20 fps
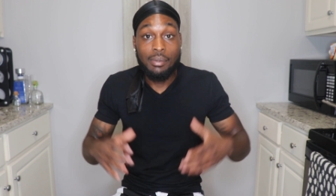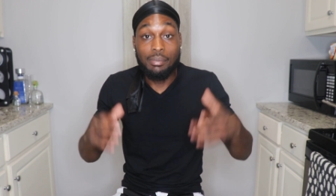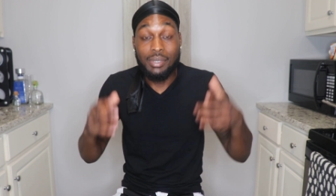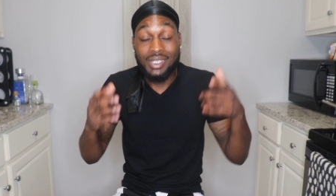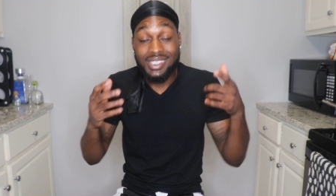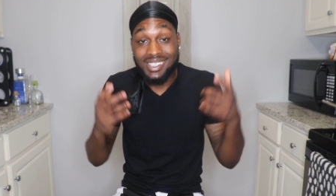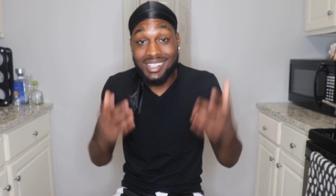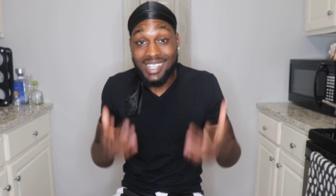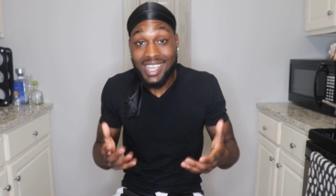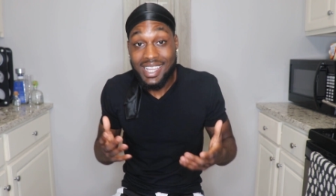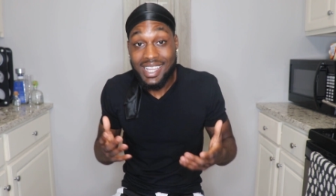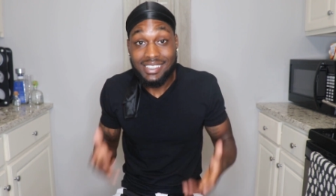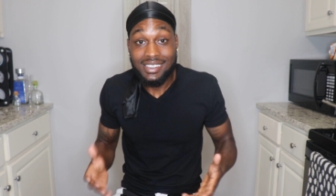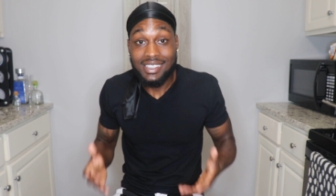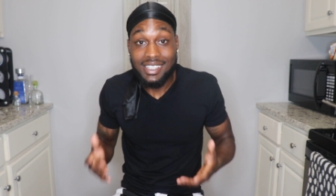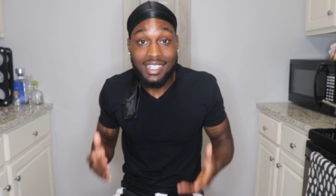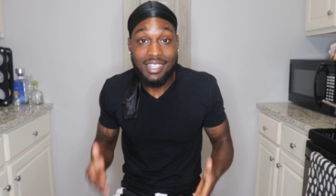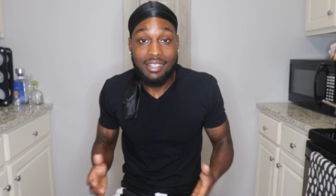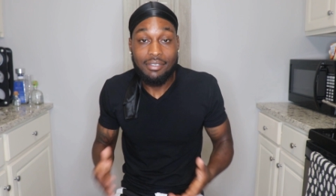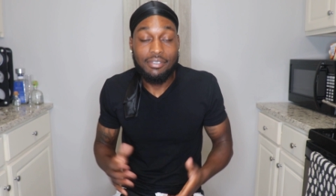But
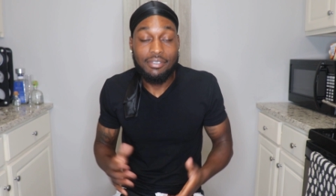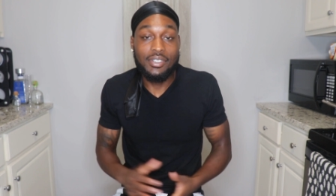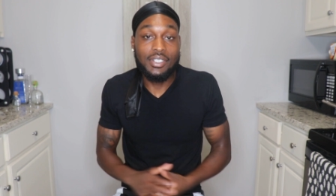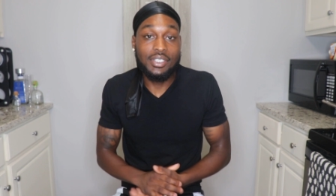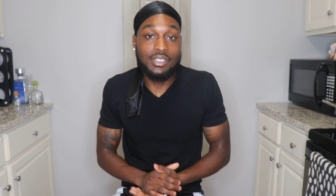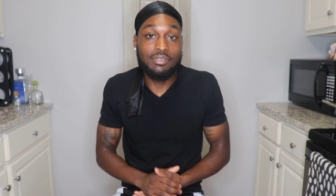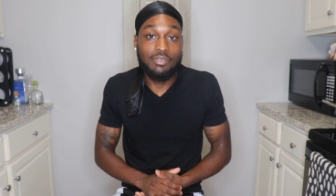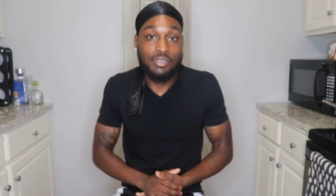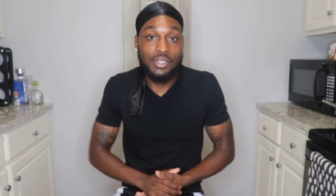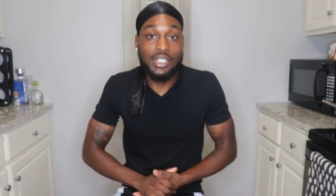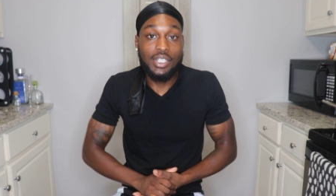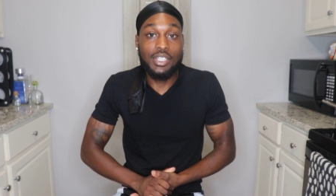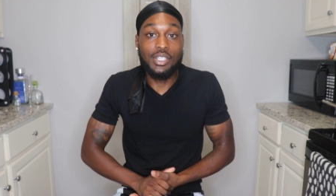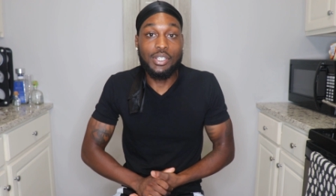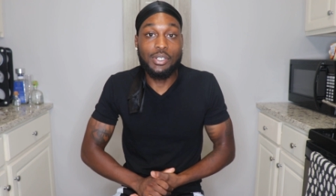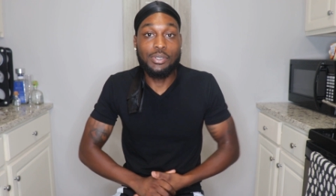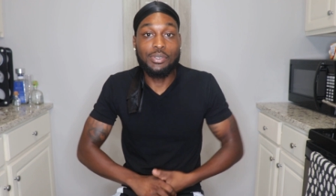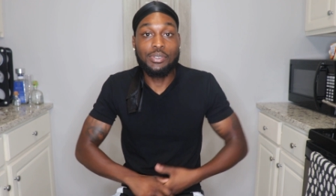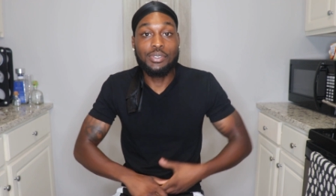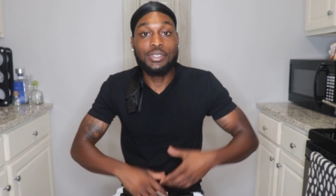that's it for this
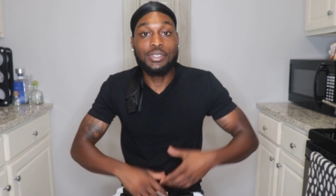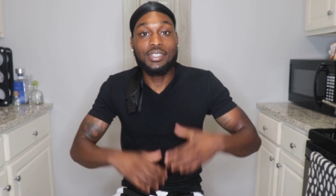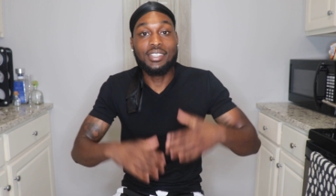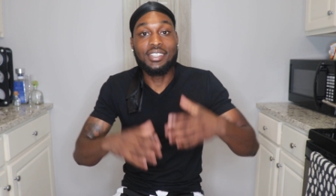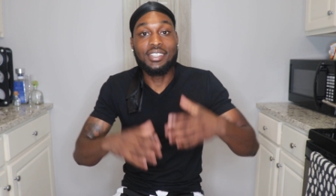video.